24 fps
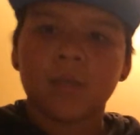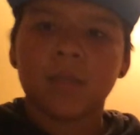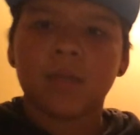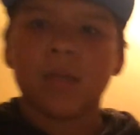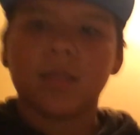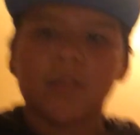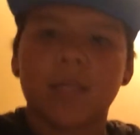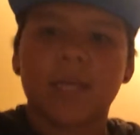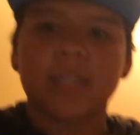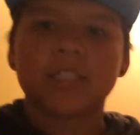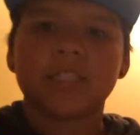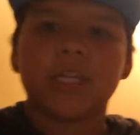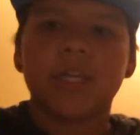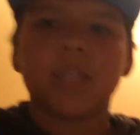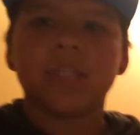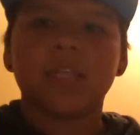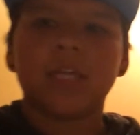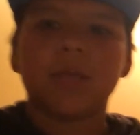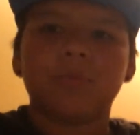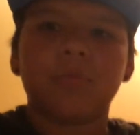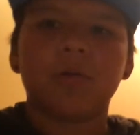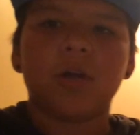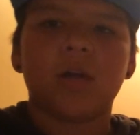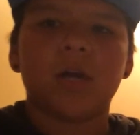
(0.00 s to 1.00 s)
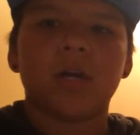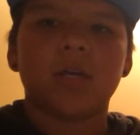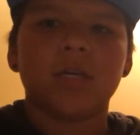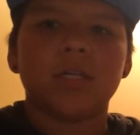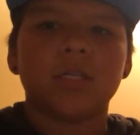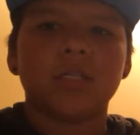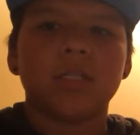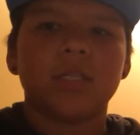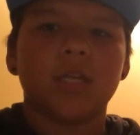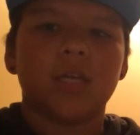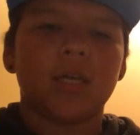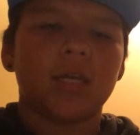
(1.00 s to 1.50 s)
And that's how you tape your hockey
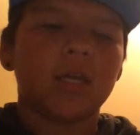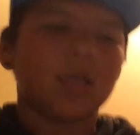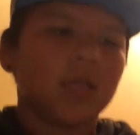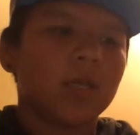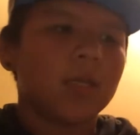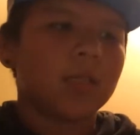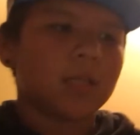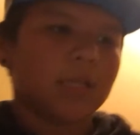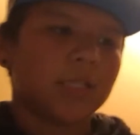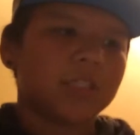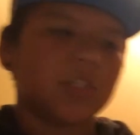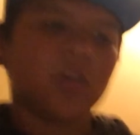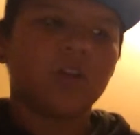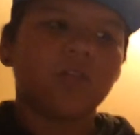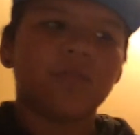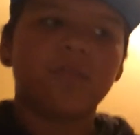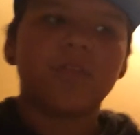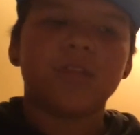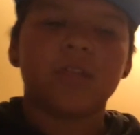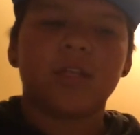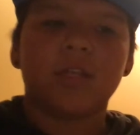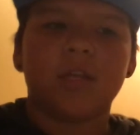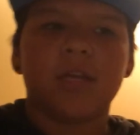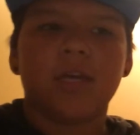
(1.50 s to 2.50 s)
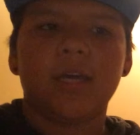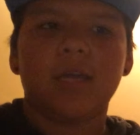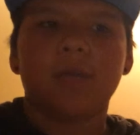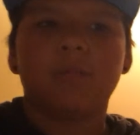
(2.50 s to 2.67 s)
stick. That's all for today,